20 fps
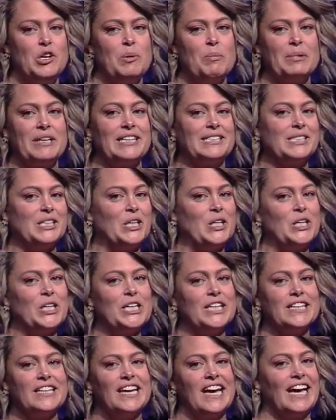But that's a
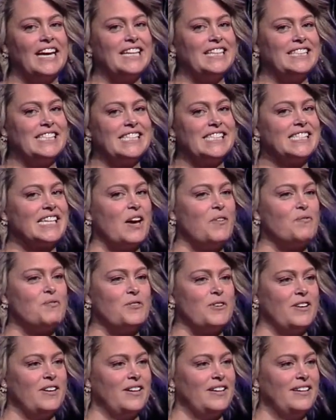good kind of
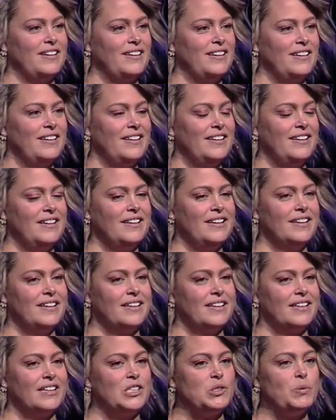discomfort.
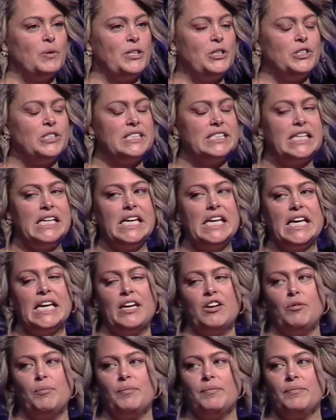Because when you see
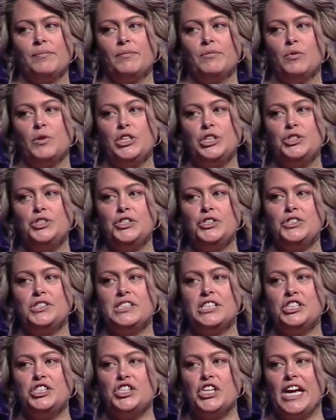him, when you choose
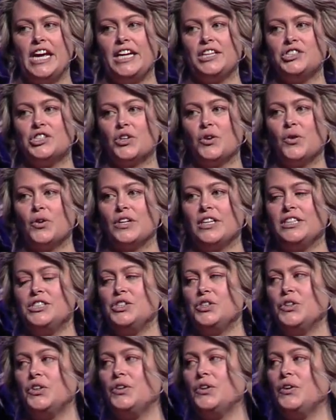to change according
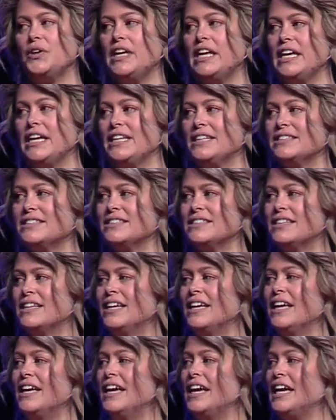to who he is,
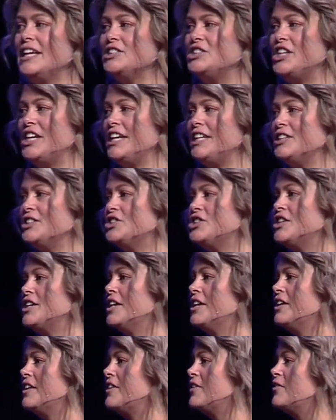and change
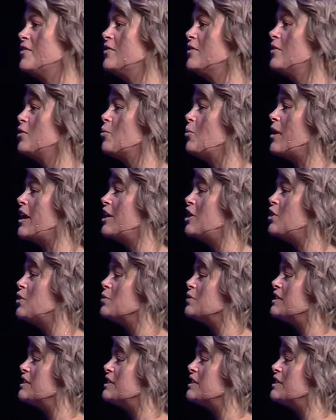the way you